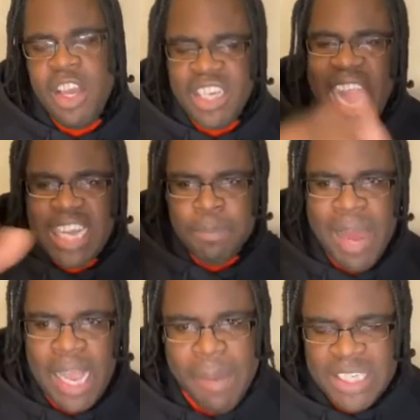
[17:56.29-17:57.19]
She asked
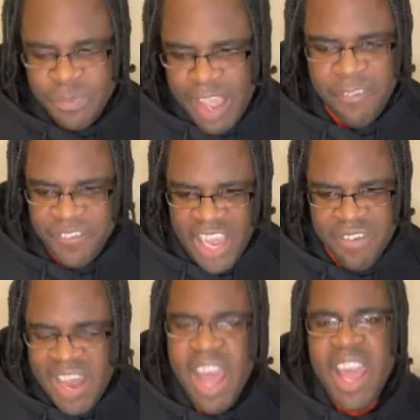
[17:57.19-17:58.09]
Plankabas for your
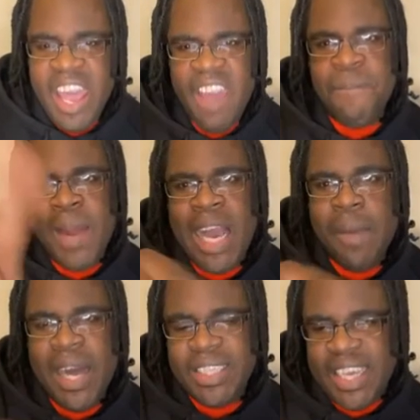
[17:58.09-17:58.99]
favor if
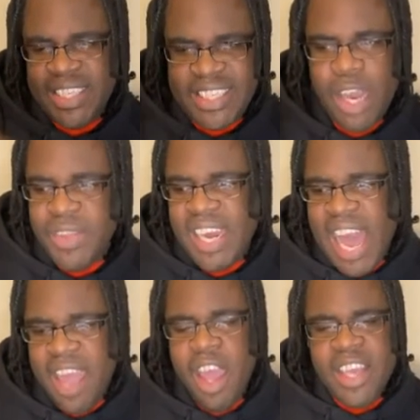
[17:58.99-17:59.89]
Plankabas can stay on the live,